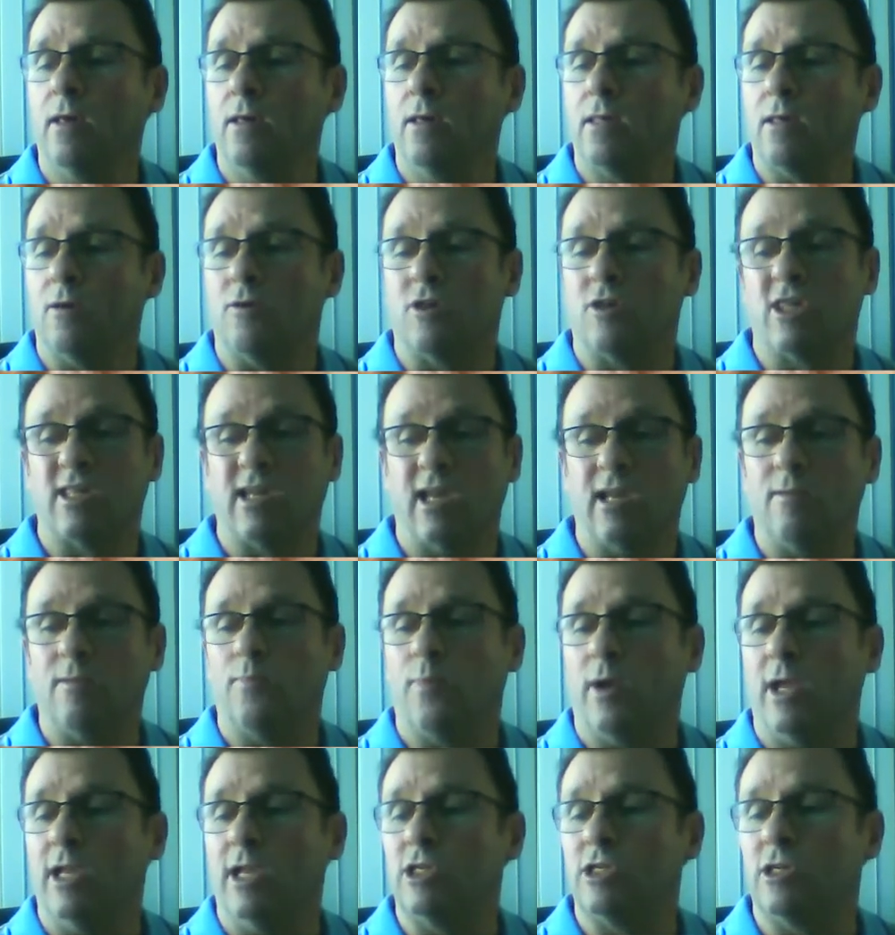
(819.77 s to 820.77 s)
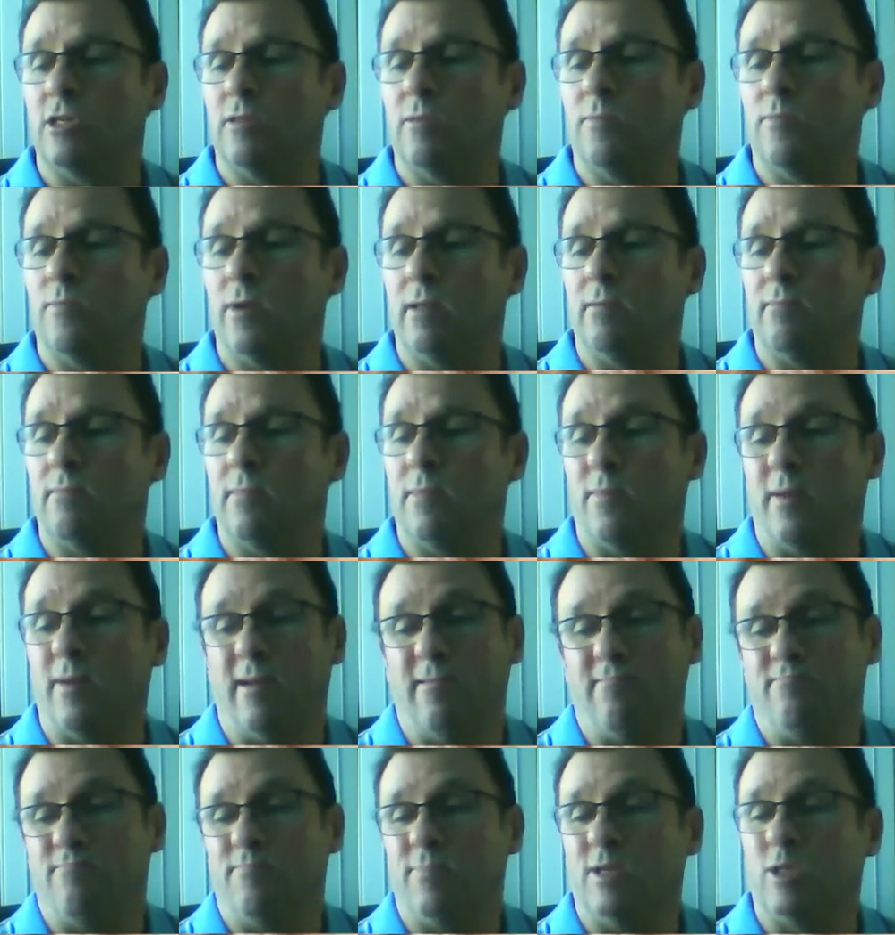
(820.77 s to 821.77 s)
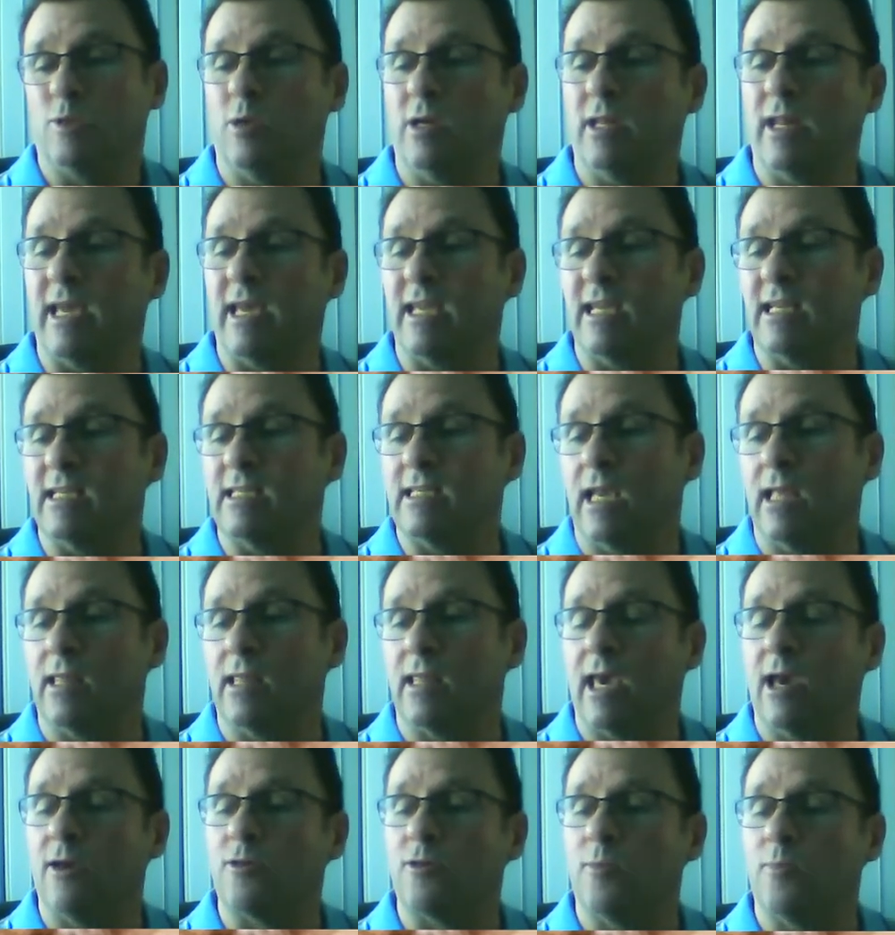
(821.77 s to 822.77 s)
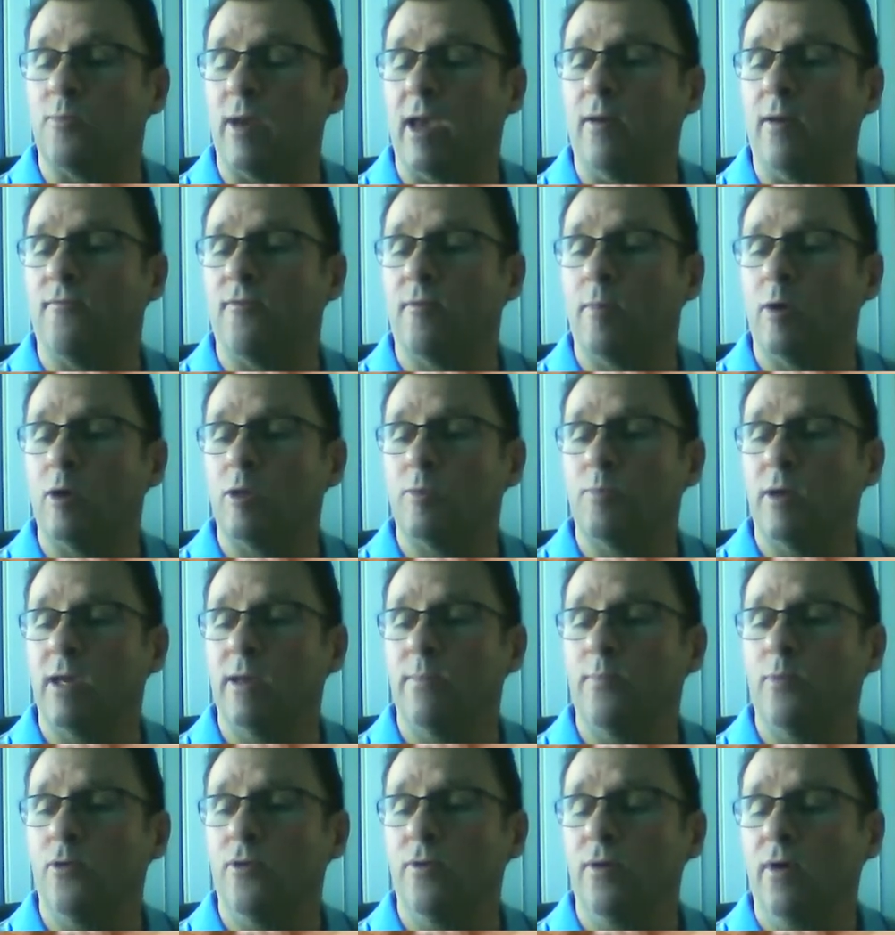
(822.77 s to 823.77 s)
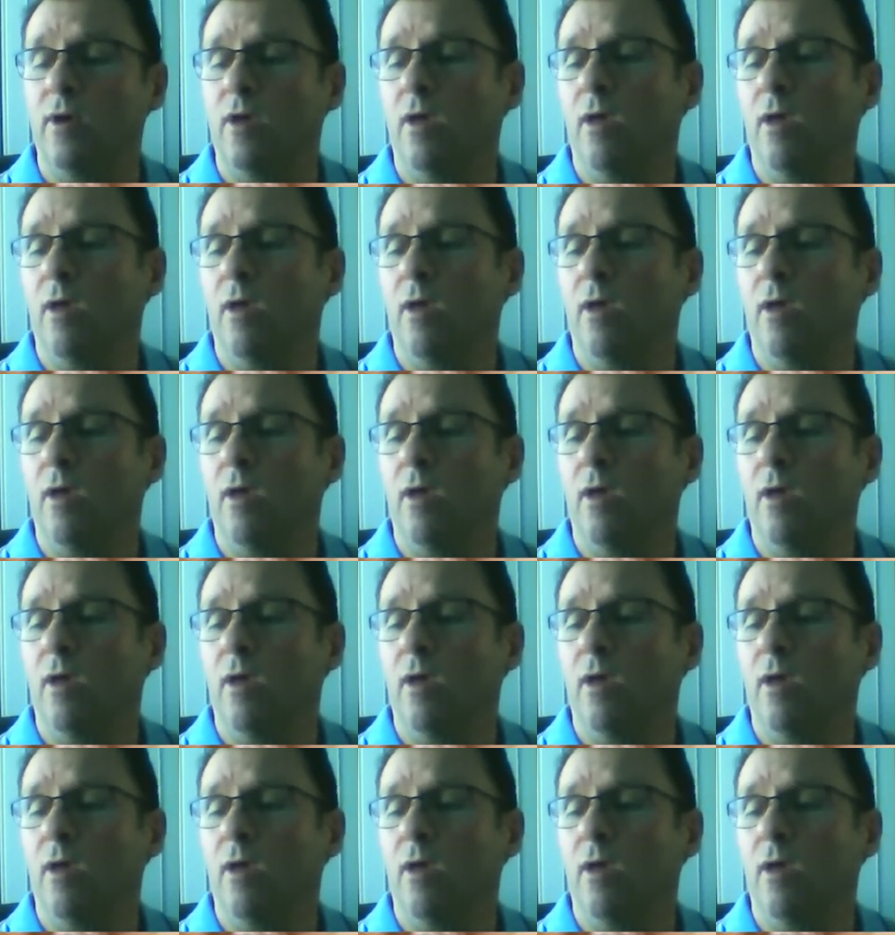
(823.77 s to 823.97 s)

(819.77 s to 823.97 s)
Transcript: So state pension being between £8,000 and £10,000 for most people.